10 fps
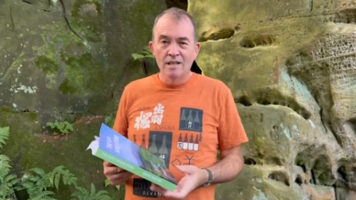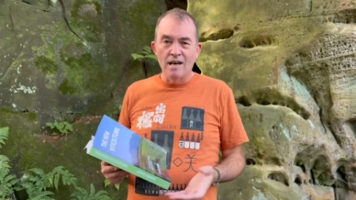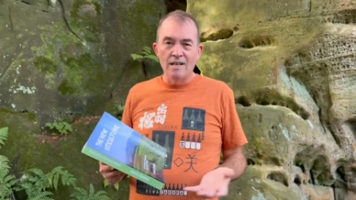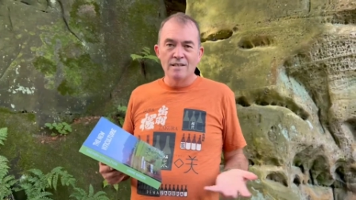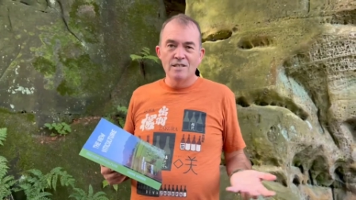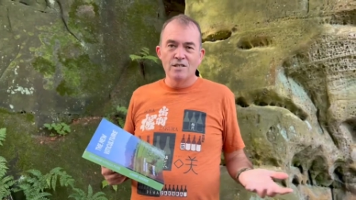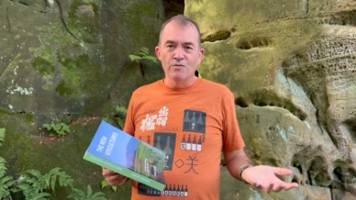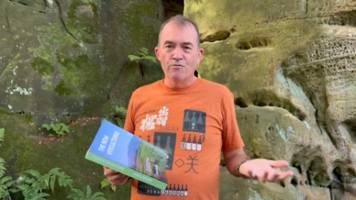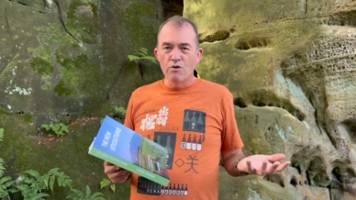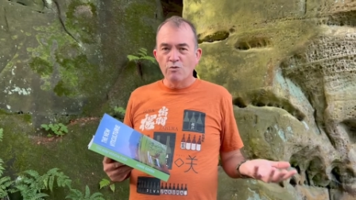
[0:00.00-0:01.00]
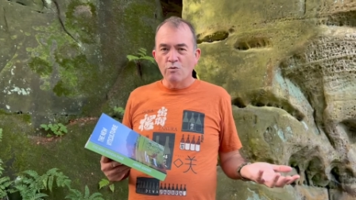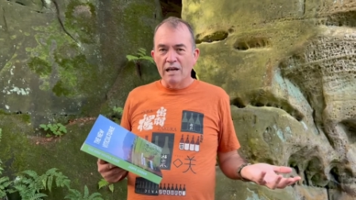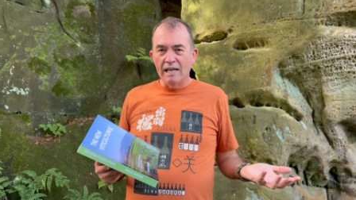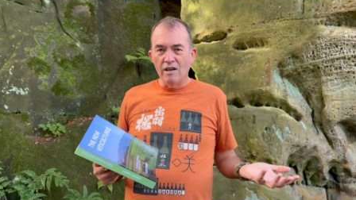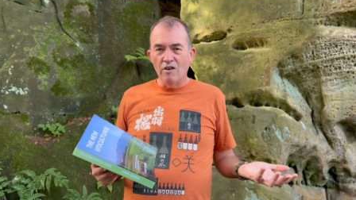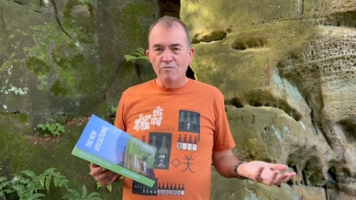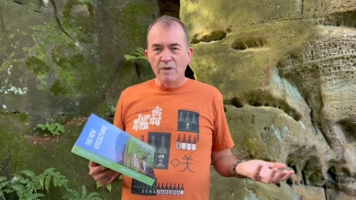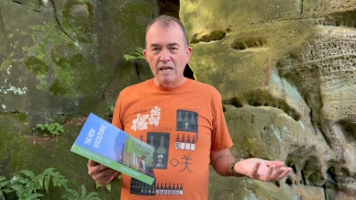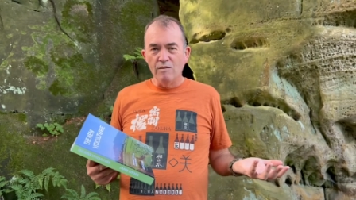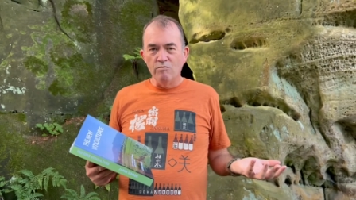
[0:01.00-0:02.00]
And this is the fruit really of
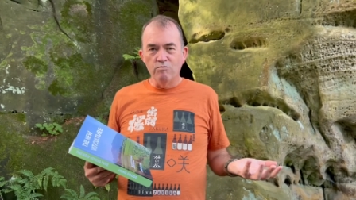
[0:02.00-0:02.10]
me